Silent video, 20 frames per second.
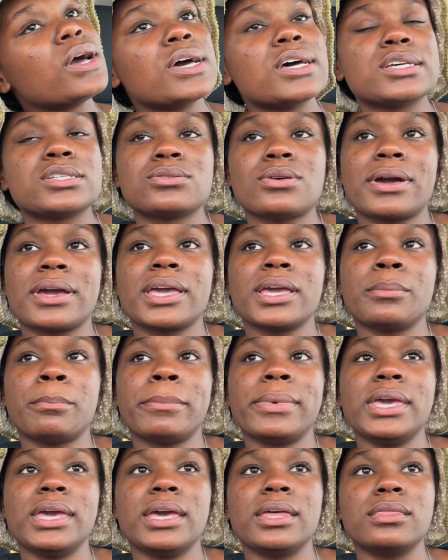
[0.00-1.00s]
so I can
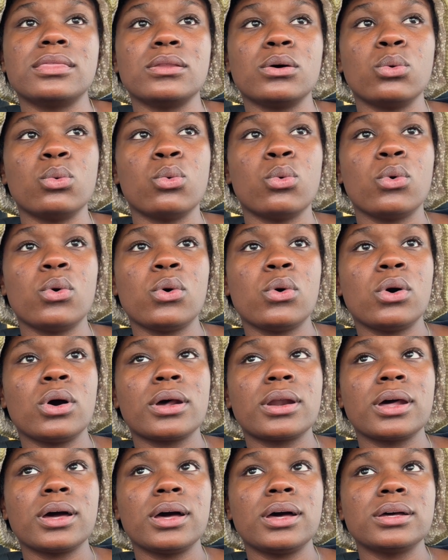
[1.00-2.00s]
be in the
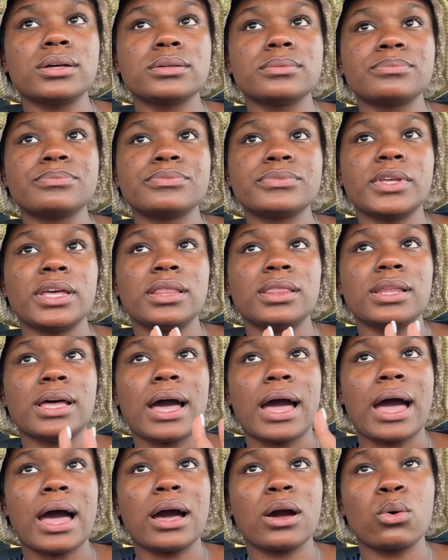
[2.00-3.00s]
water, in the
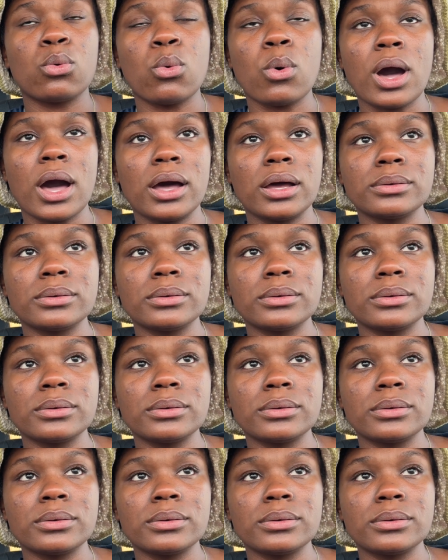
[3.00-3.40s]
agua.